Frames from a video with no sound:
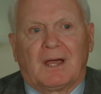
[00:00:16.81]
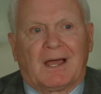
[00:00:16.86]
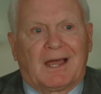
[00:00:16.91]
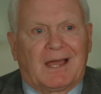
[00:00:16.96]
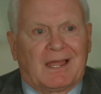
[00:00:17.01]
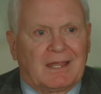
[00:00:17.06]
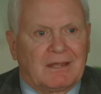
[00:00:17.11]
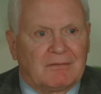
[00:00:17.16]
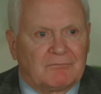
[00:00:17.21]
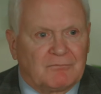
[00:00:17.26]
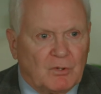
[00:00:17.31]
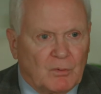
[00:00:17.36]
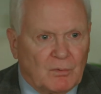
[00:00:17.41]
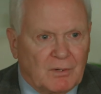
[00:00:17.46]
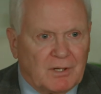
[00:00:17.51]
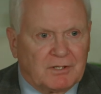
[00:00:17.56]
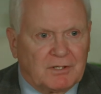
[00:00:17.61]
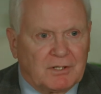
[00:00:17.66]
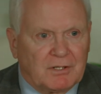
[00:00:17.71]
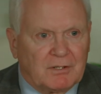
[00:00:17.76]
I have no
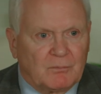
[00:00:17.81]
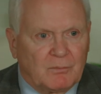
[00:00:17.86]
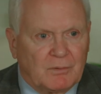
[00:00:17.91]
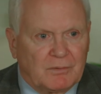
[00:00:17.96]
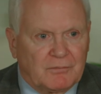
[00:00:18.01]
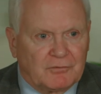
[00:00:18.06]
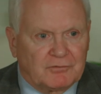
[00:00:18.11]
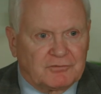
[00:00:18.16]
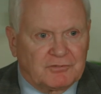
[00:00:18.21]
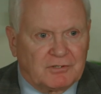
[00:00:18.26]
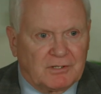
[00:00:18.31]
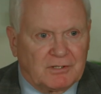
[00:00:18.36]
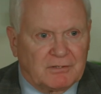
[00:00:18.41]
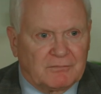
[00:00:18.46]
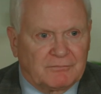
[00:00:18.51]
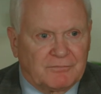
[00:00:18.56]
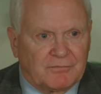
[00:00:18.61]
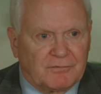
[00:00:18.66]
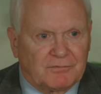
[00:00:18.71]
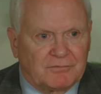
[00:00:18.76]
idea whether she had a
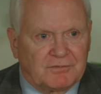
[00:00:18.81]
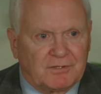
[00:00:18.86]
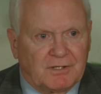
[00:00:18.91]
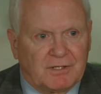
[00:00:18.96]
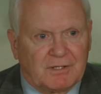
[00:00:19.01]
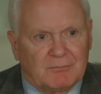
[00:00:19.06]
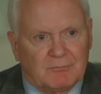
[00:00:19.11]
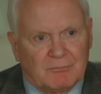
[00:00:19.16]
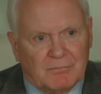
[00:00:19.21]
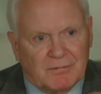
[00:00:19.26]
first name,